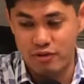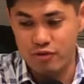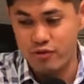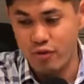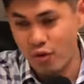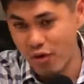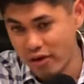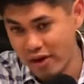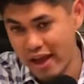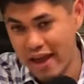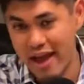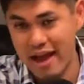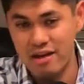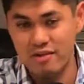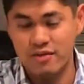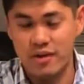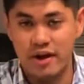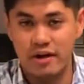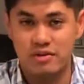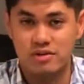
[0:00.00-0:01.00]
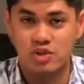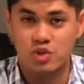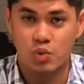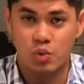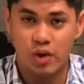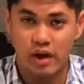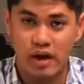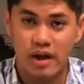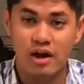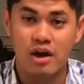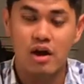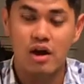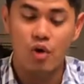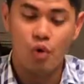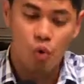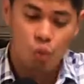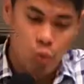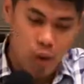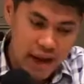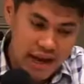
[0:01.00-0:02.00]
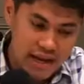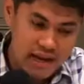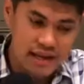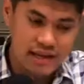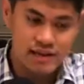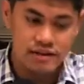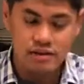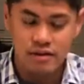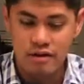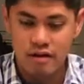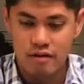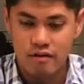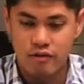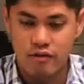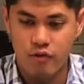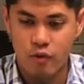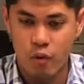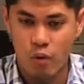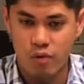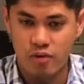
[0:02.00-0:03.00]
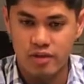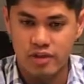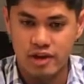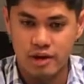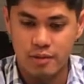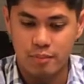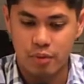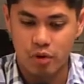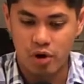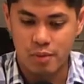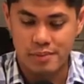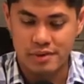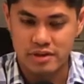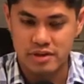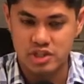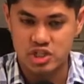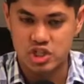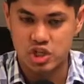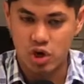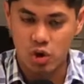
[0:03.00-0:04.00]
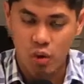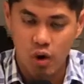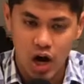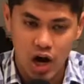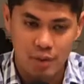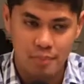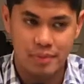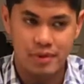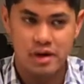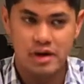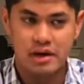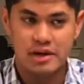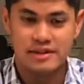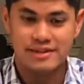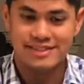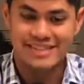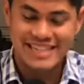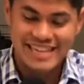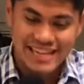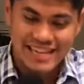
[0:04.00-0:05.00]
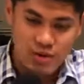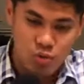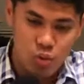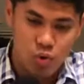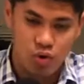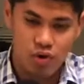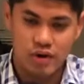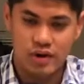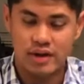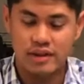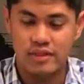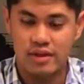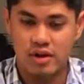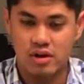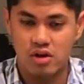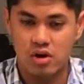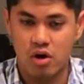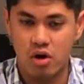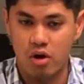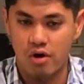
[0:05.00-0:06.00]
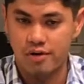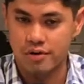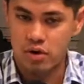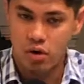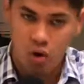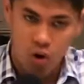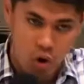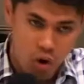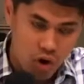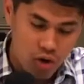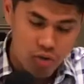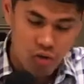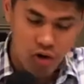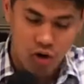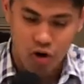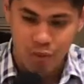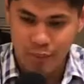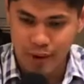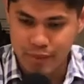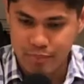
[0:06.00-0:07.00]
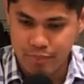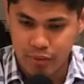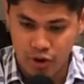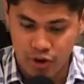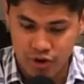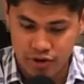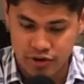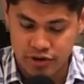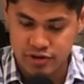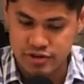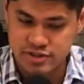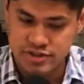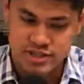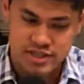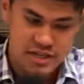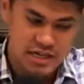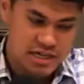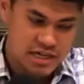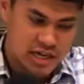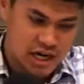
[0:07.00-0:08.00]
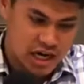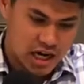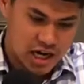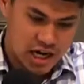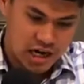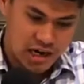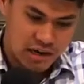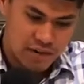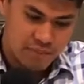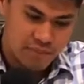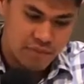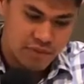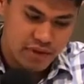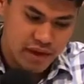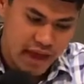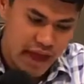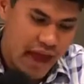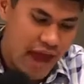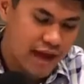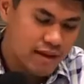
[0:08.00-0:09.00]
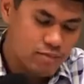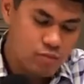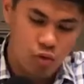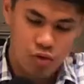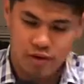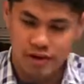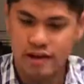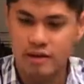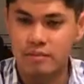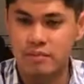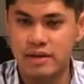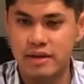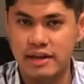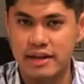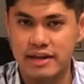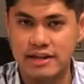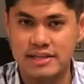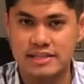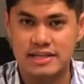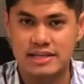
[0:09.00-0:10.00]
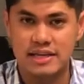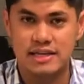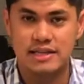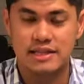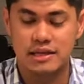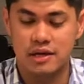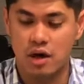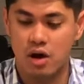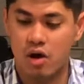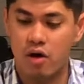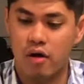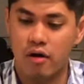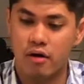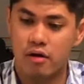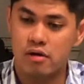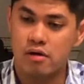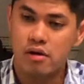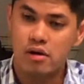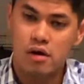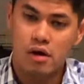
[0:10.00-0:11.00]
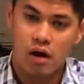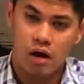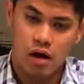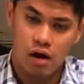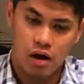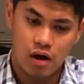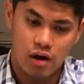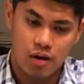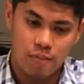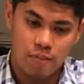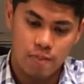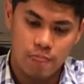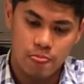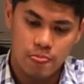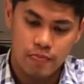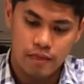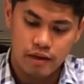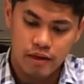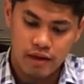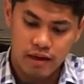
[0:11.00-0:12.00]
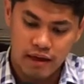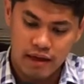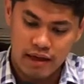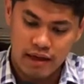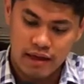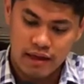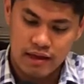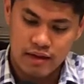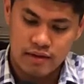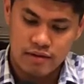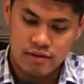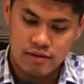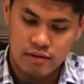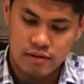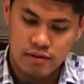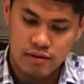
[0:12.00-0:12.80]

four and a half hours away, waited for the appointment to show up, did work in the car, called all my partners, um, had morning meetings in the car. Um, and